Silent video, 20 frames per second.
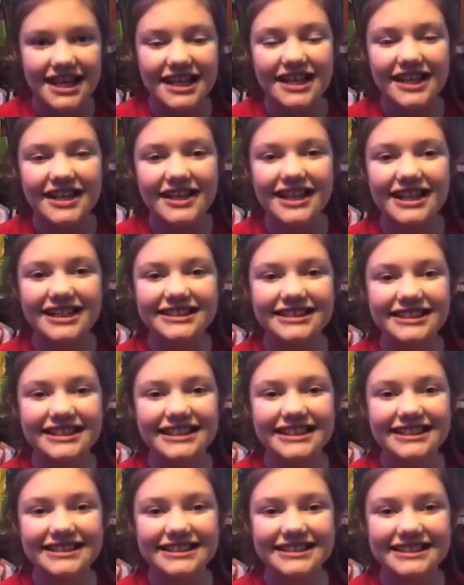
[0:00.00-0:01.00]

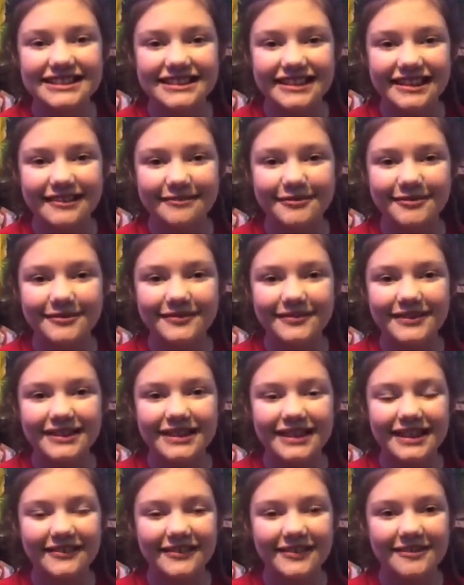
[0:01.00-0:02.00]
Congratulations, Sam and
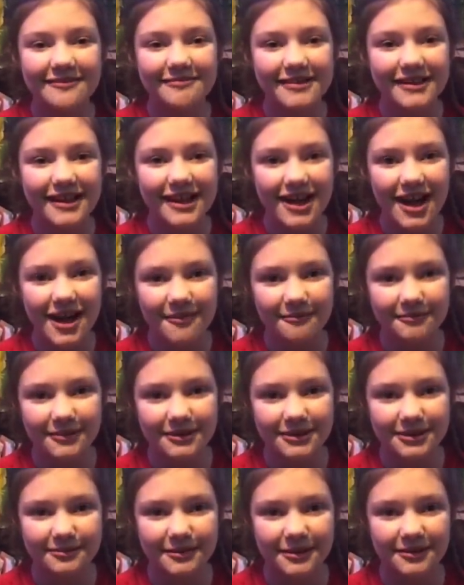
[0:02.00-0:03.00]
Vile. What a big
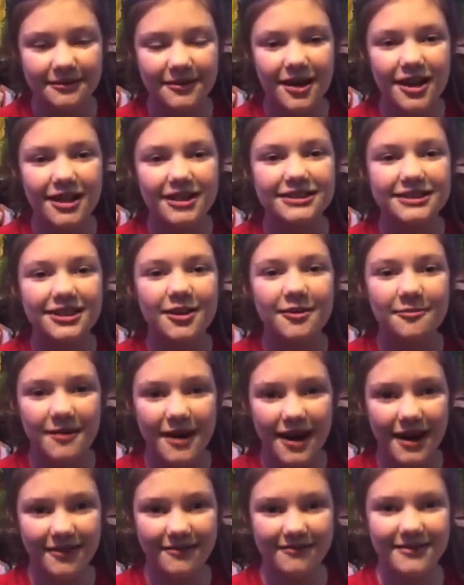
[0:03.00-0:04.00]
accomplishment. We're all so
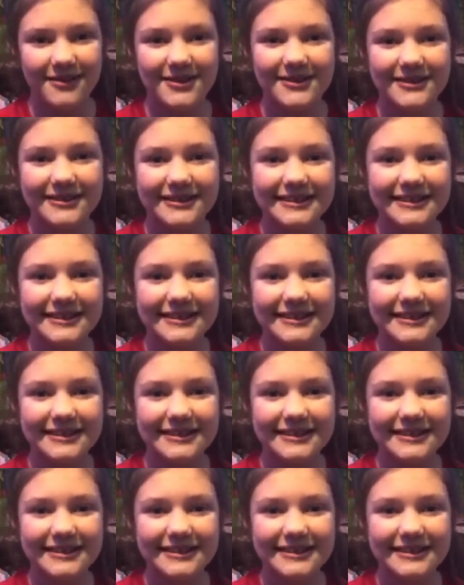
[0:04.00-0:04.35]
proud of you.